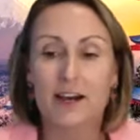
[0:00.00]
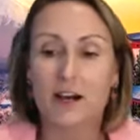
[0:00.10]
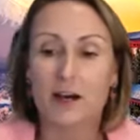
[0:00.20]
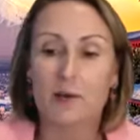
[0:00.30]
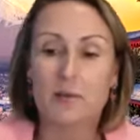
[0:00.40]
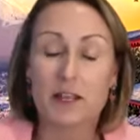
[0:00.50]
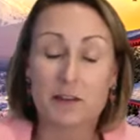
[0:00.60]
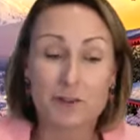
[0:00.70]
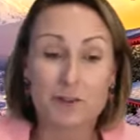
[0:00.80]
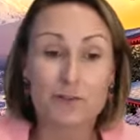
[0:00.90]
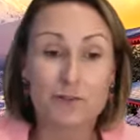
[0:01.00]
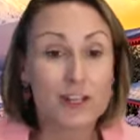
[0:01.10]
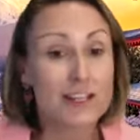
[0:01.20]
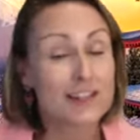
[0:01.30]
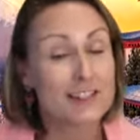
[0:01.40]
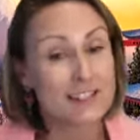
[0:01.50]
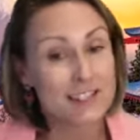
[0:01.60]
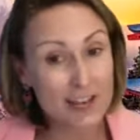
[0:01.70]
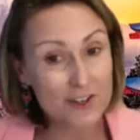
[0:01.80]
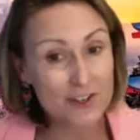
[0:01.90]
And if you're free this
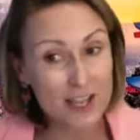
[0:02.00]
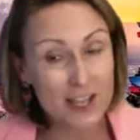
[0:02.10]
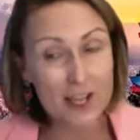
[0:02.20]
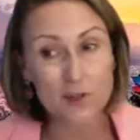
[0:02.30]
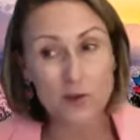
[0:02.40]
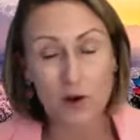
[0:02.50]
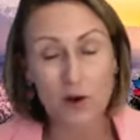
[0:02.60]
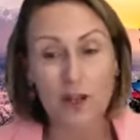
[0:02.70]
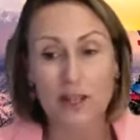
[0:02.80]
Saturday and you are